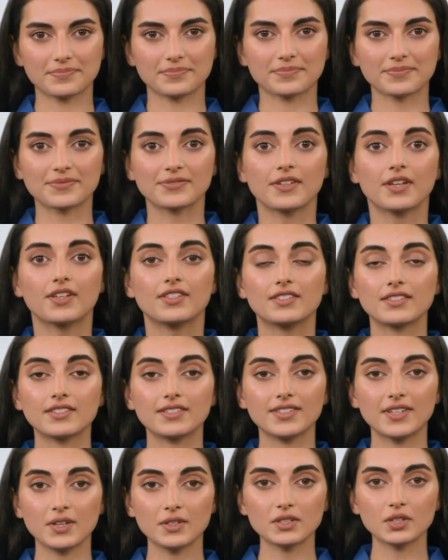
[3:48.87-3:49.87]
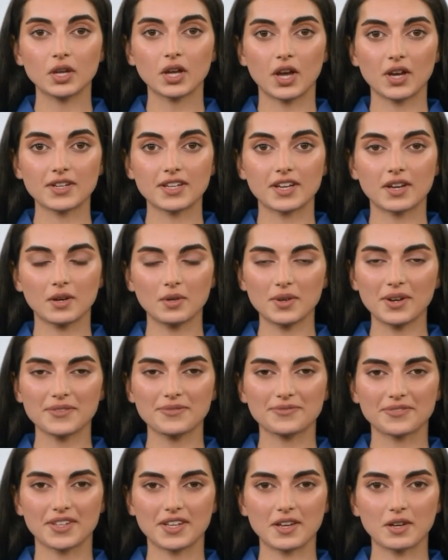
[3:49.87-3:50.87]
First, there's audio
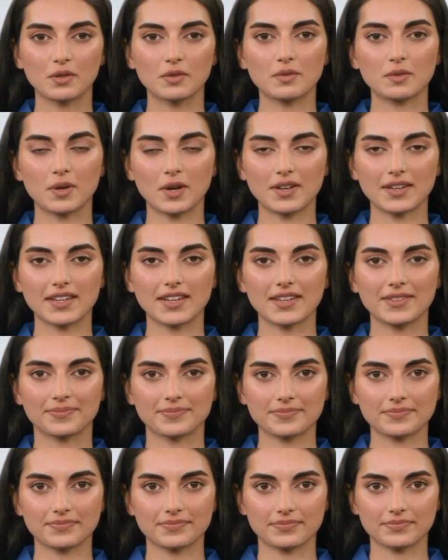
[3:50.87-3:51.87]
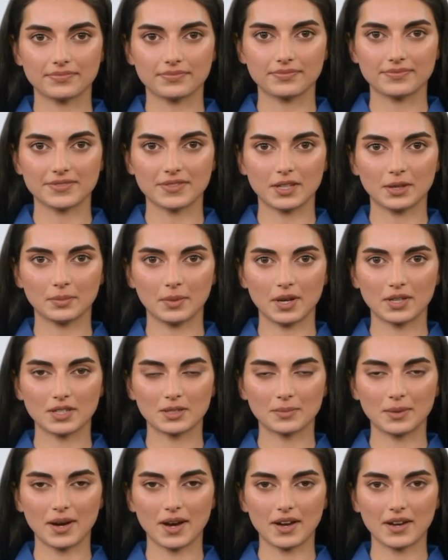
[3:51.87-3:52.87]
and video quality. For the
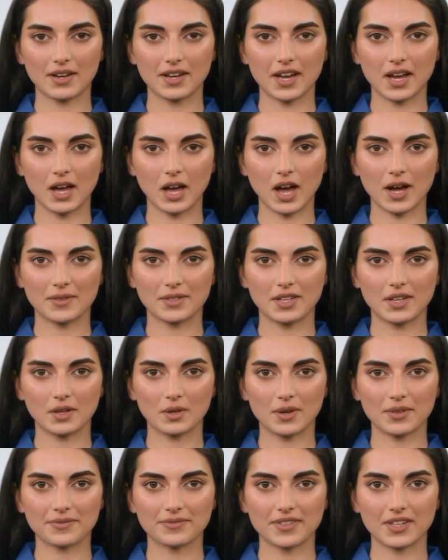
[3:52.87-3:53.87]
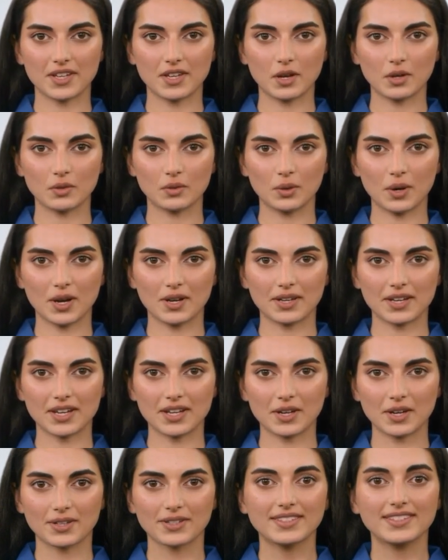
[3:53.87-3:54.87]
most part, audio and video
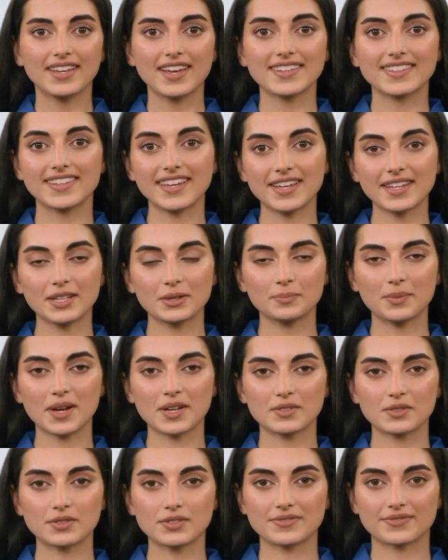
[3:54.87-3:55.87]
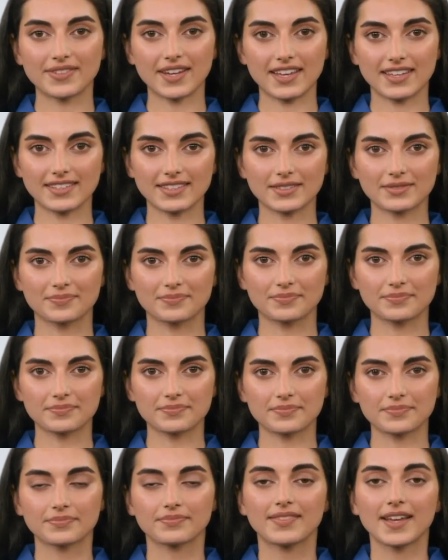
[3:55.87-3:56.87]
quality are dictated by your device.
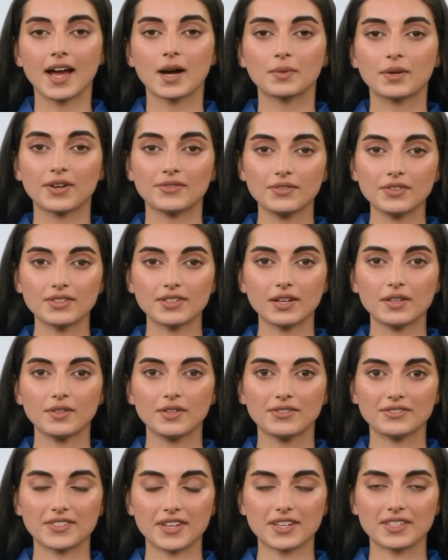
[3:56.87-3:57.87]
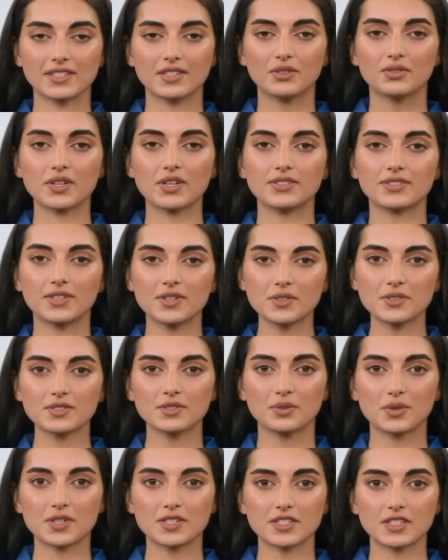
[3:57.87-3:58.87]
However, there are things you can do
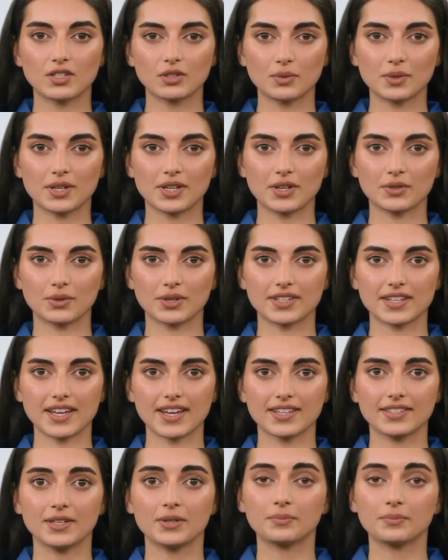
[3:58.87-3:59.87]
to ensure you are getting the